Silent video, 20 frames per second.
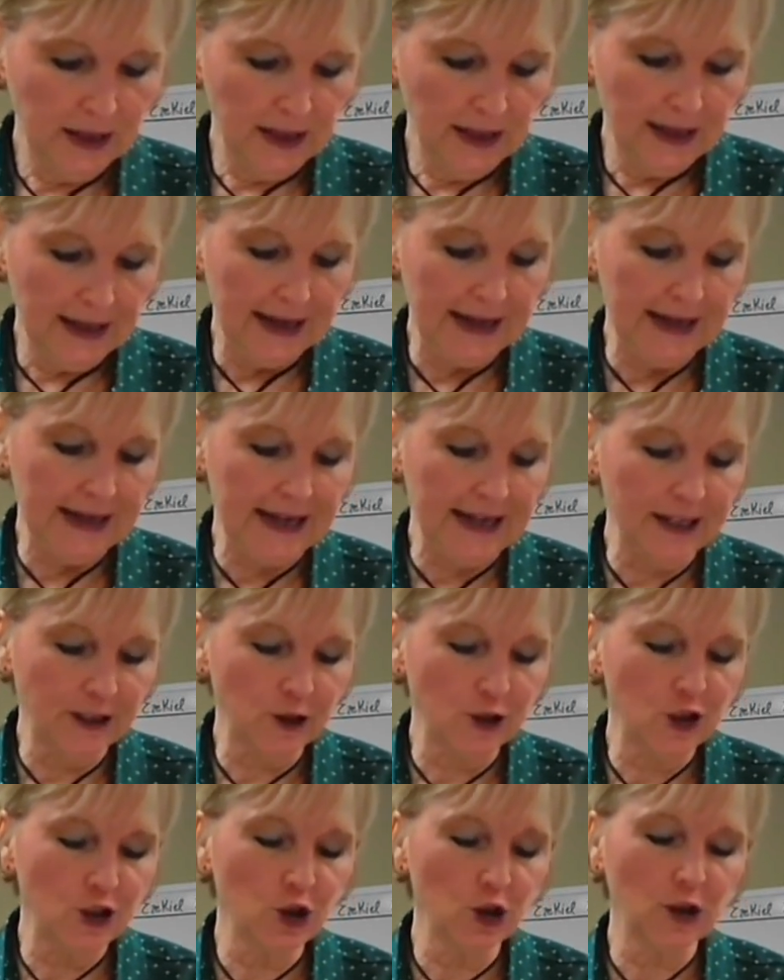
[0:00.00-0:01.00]
He
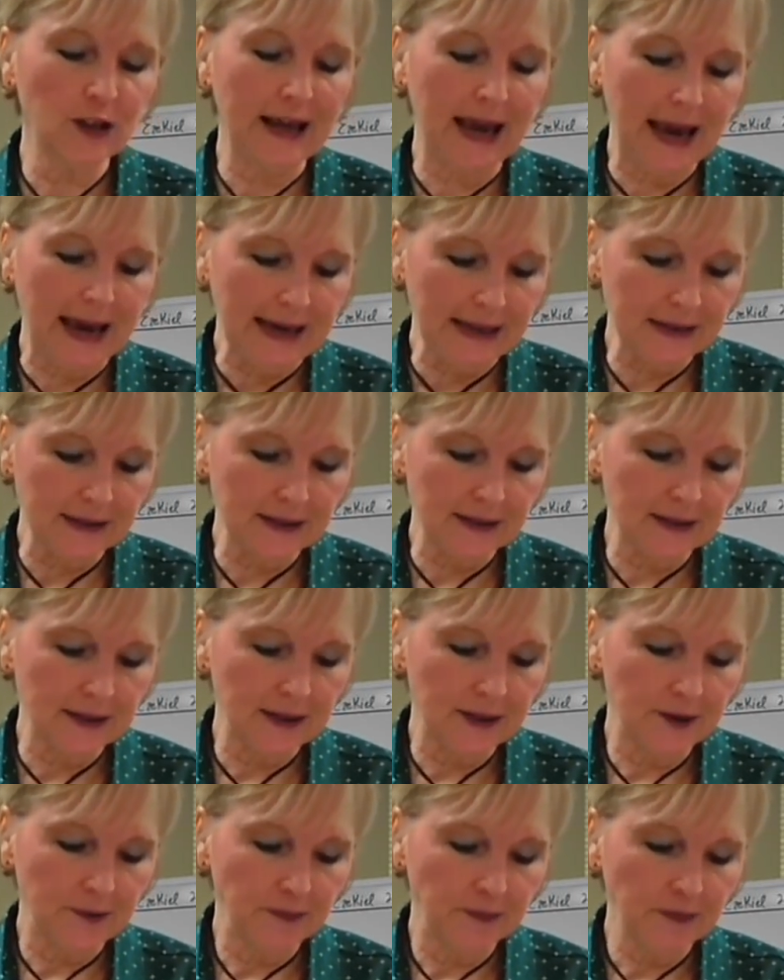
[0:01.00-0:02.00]
enters your gates
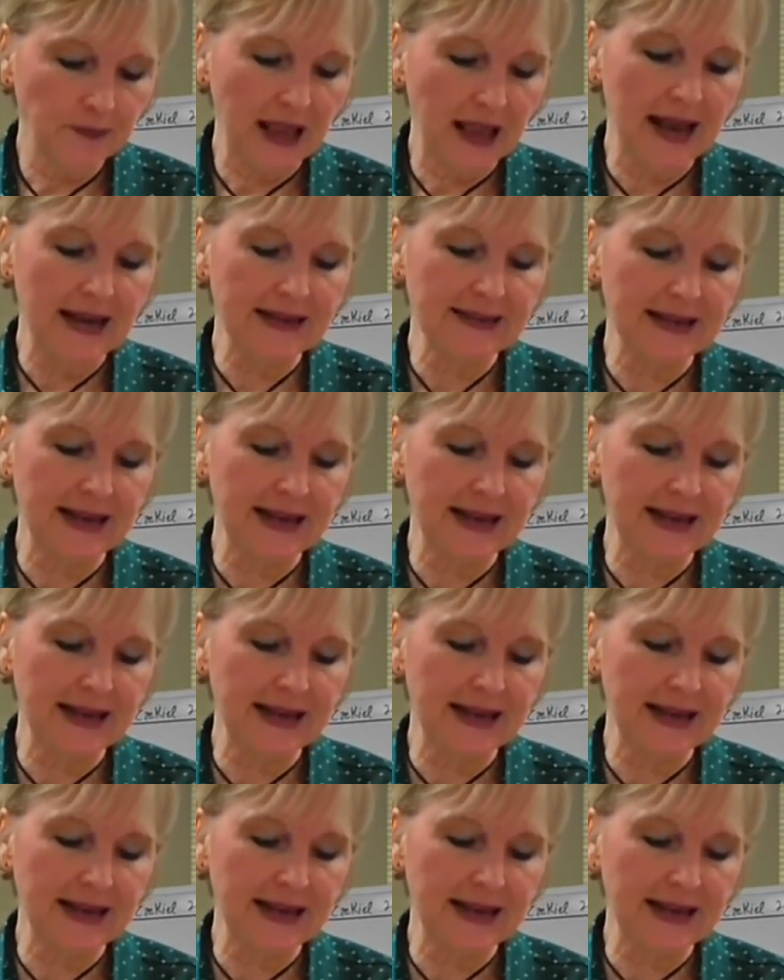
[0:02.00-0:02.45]
as